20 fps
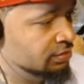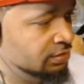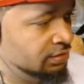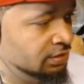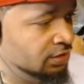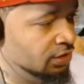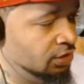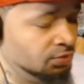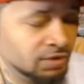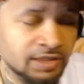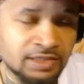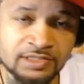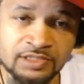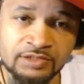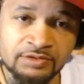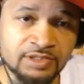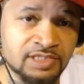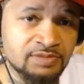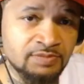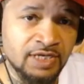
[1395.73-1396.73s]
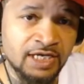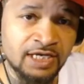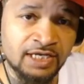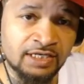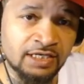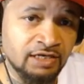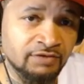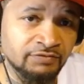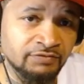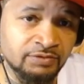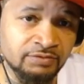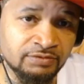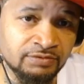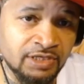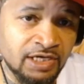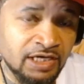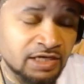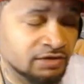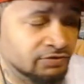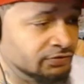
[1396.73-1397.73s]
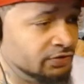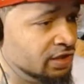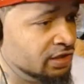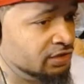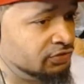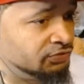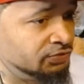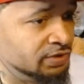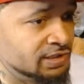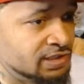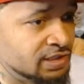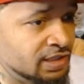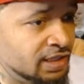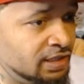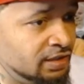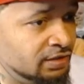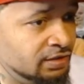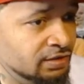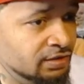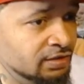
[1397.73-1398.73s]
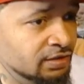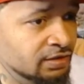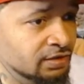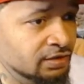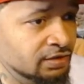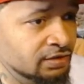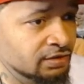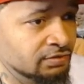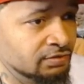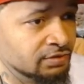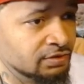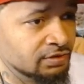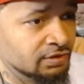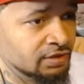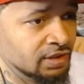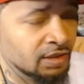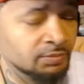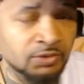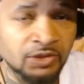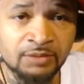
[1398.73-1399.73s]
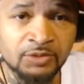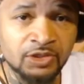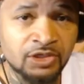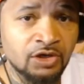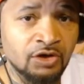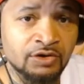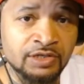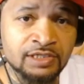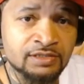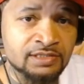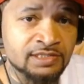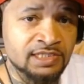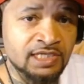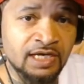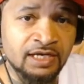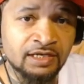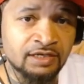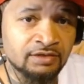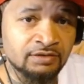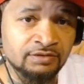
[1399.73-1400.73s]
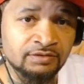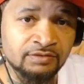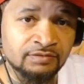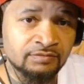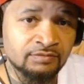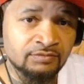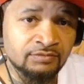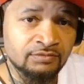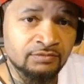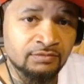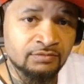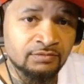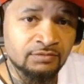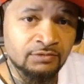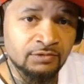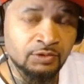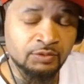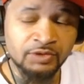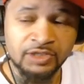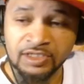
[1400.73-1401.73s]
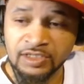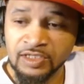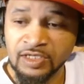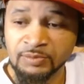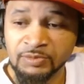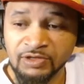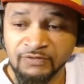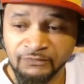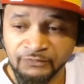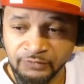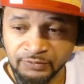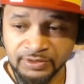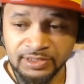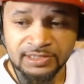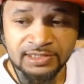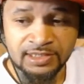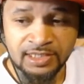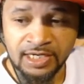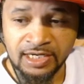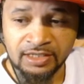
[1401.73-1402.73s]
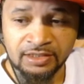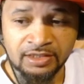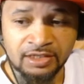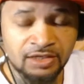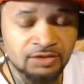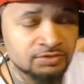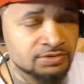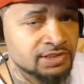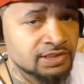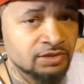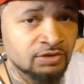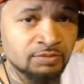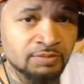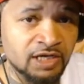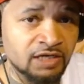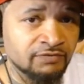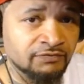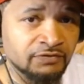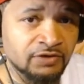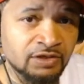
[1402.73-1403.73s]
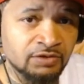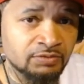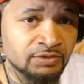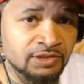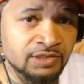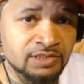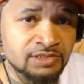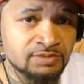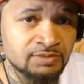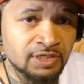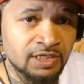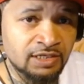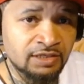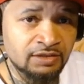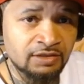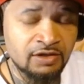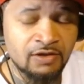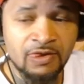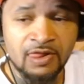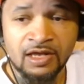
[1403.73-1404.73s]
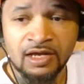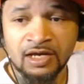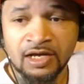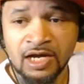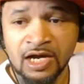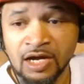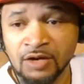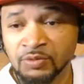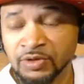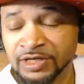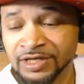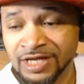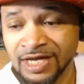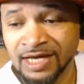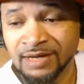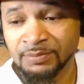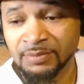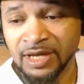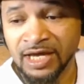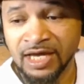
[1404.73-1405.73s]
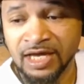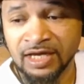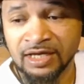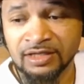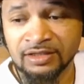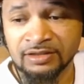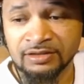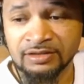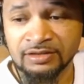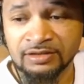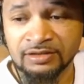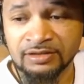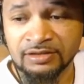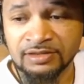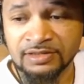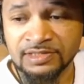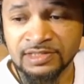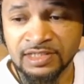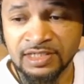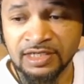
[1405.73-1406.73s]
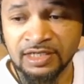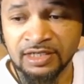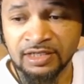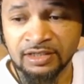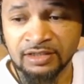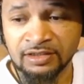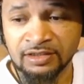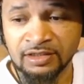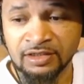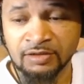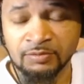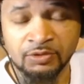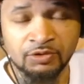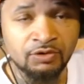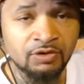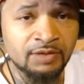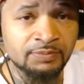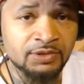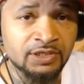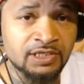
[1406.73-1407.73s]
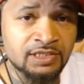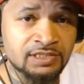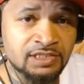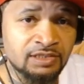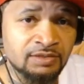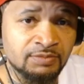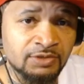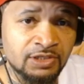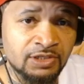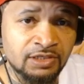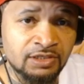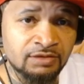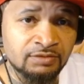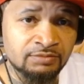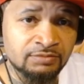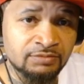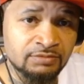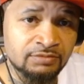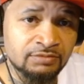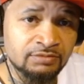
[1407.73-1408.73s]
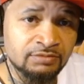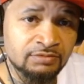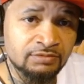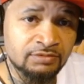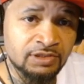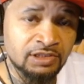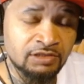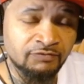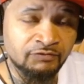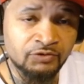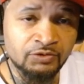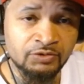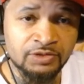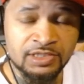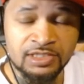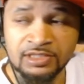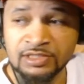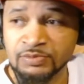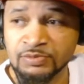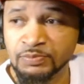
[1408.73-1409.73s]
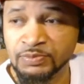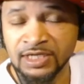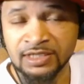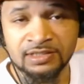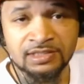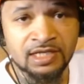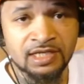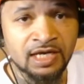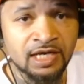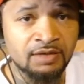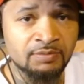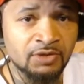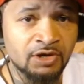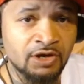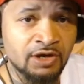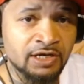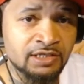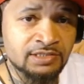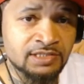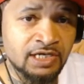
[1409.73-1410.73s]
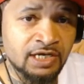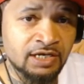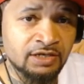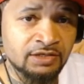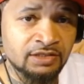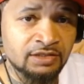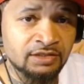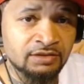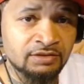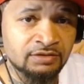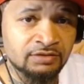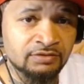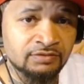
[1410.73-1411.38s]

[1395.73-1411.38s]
no one is on this man level. Not as far as freestyling. I'm, I'm gonna go ahead and say it. When it come to freestyling, I don't see nobody fucking with this man. I would not mind seeing him go up against Eminem and a few of these big time artists out here.